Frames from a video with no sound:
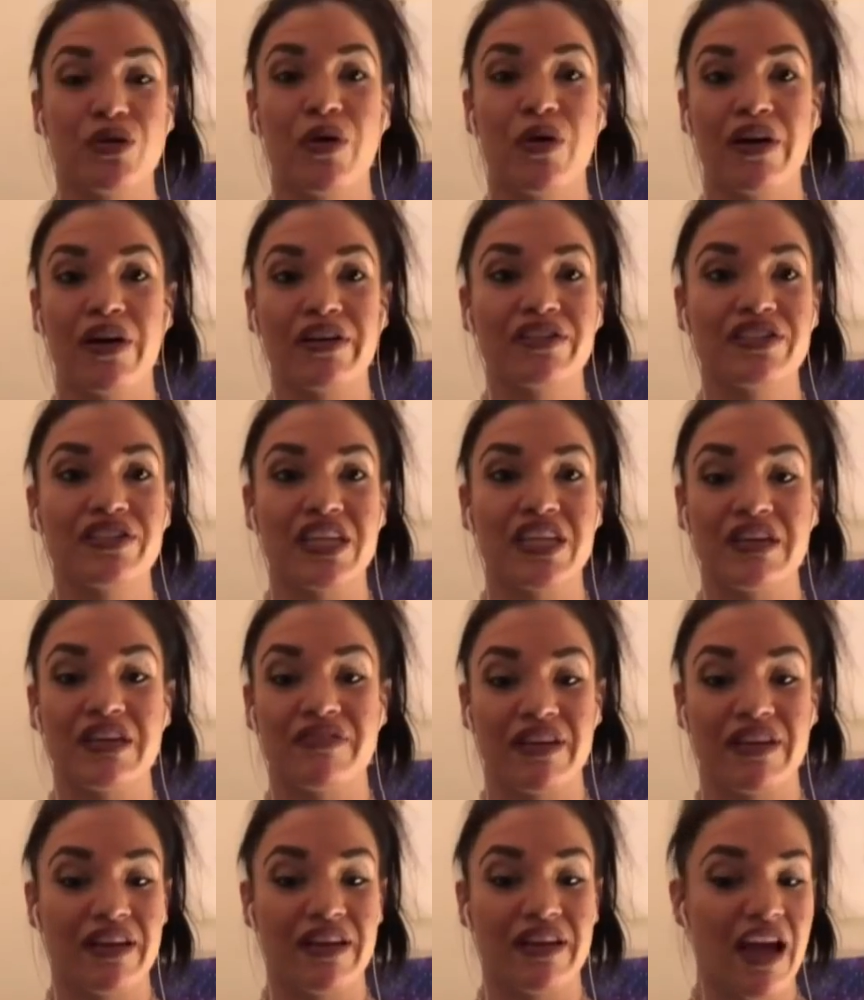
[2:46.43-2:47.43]
honored to
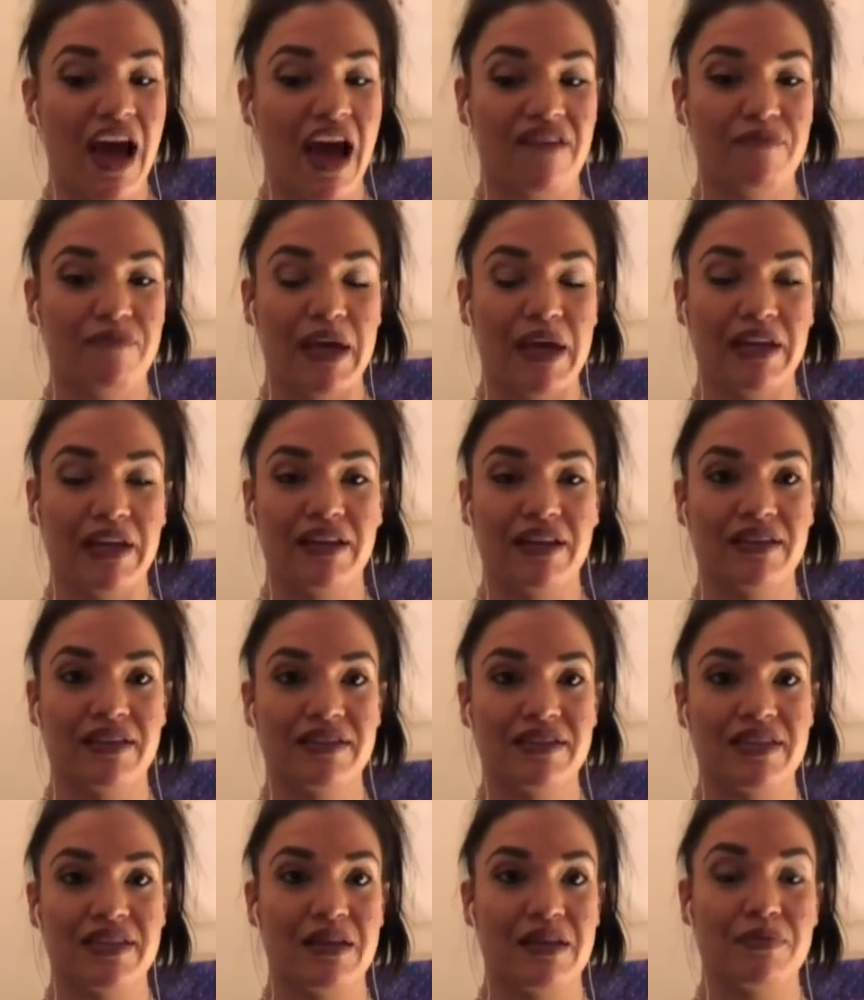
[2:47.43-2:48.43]
even have been in
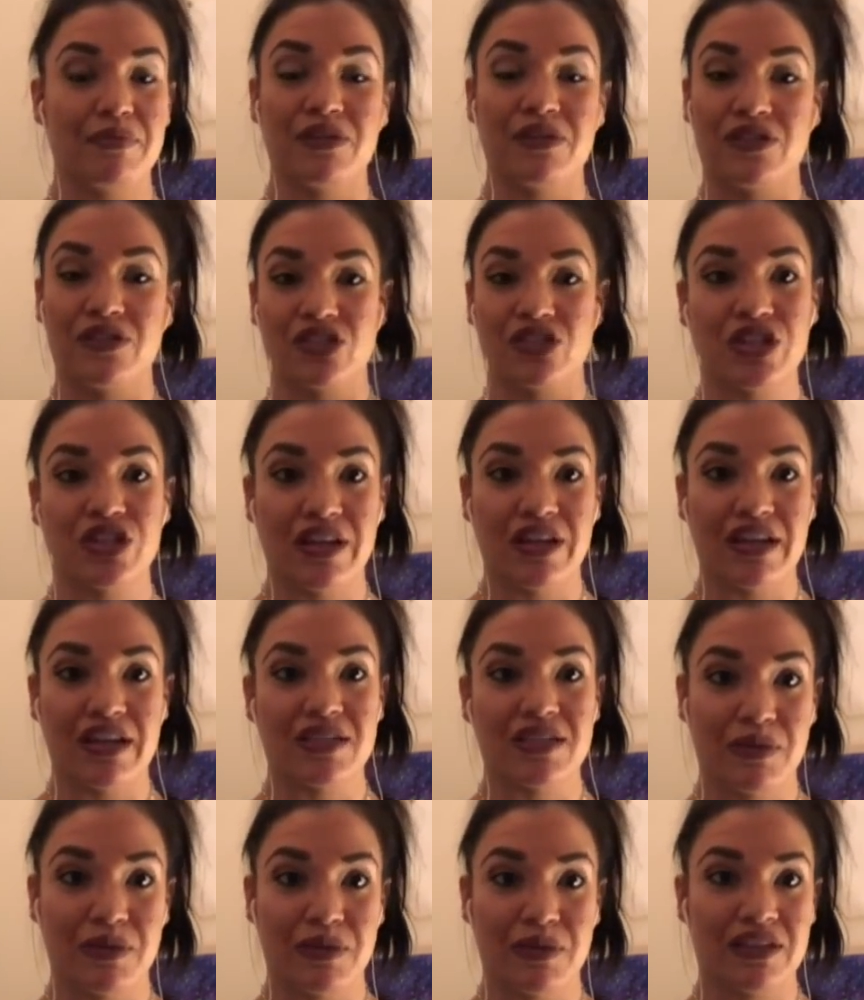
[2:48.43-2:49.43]
the same position
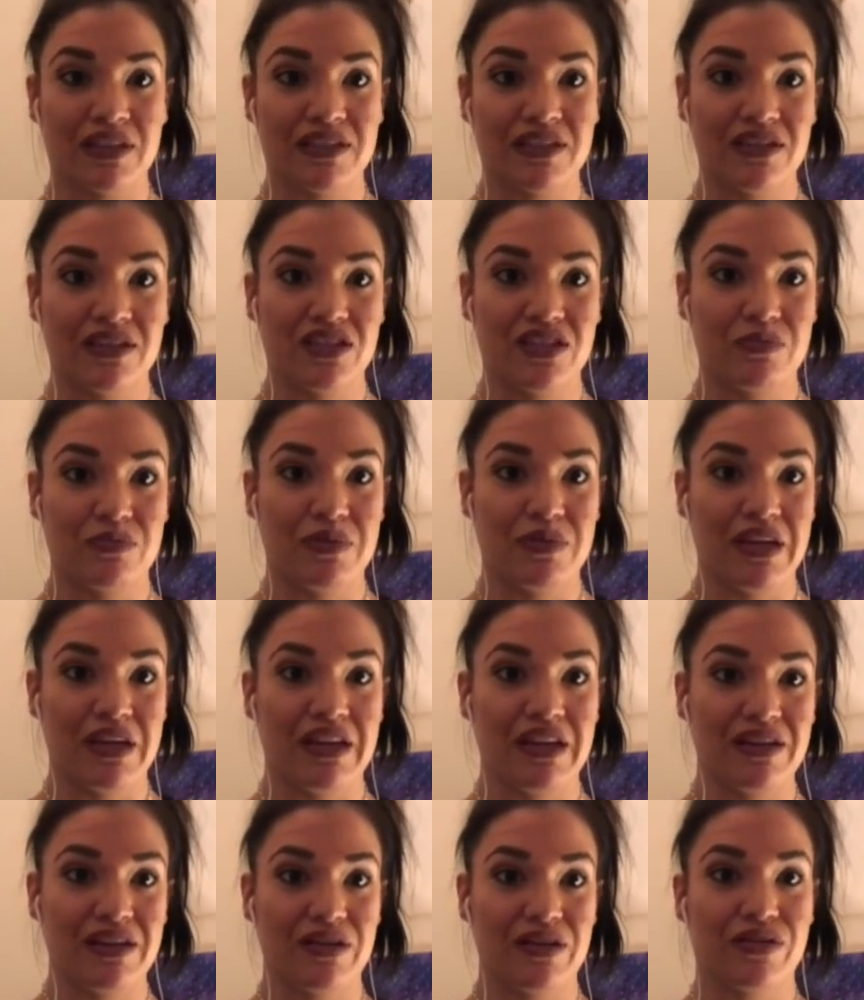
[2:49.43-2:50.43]
as Melissa, to
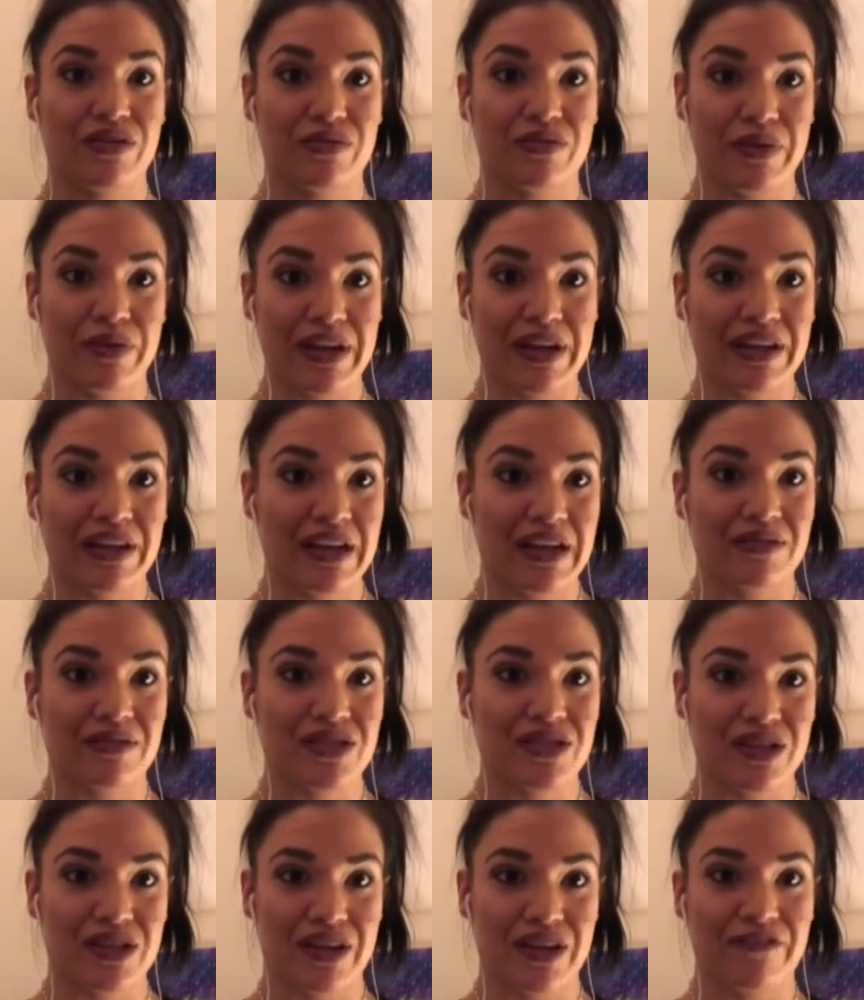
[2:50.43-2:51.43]
be, you know, the ring
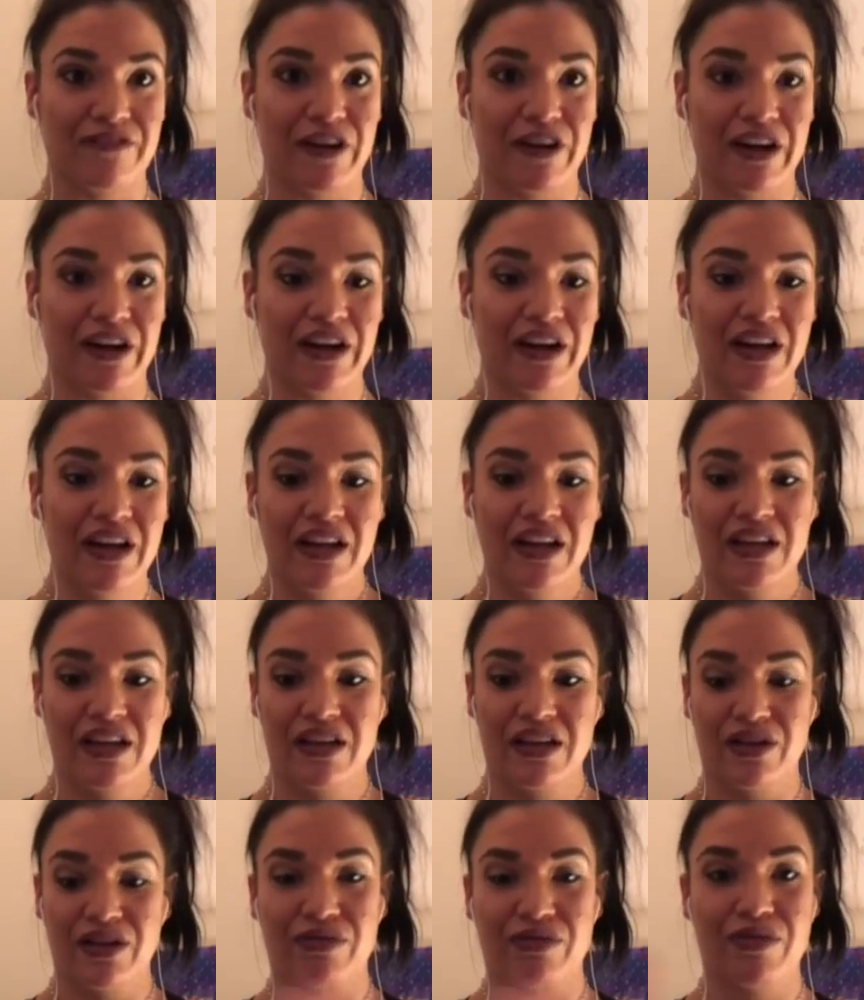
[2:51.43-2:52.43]
announcer for, you
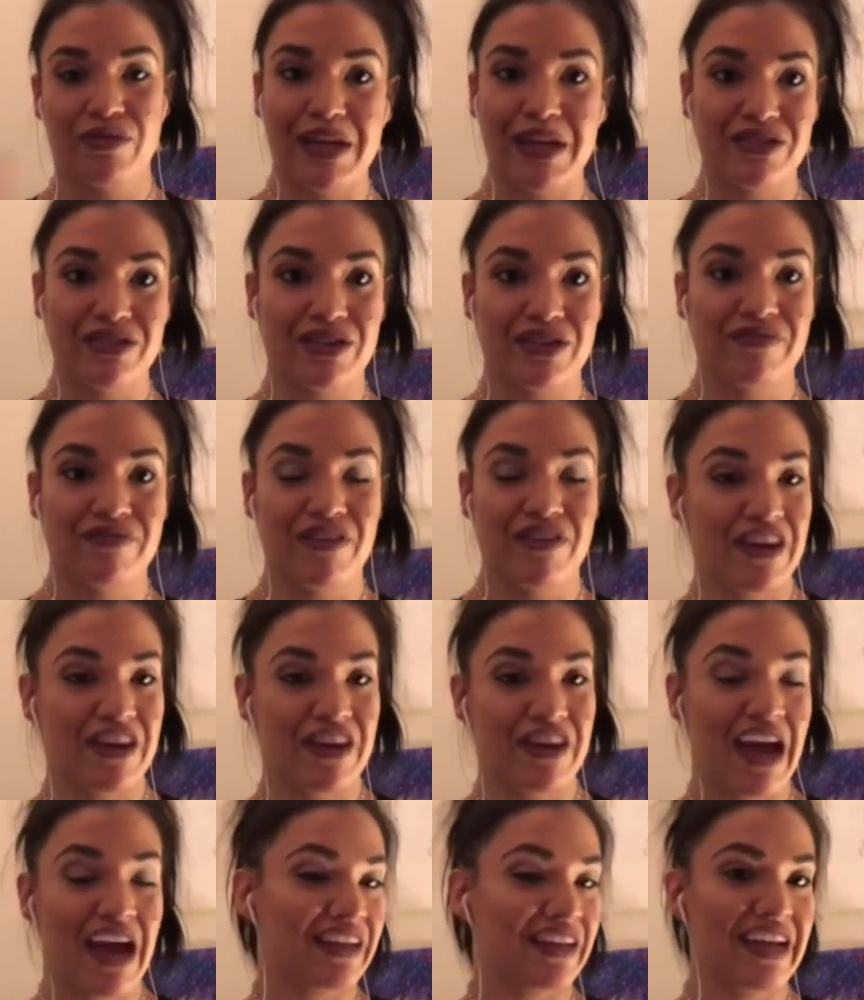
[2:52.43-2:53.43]
know, the remainder of the
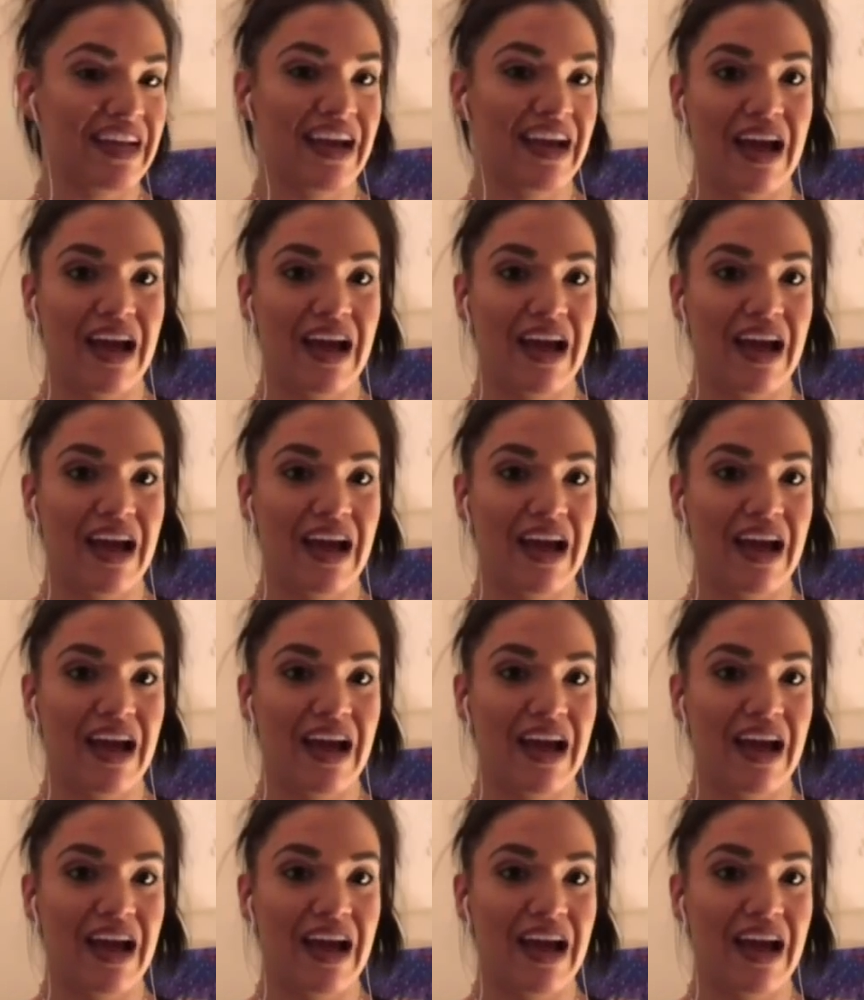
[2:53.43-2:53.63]
finale.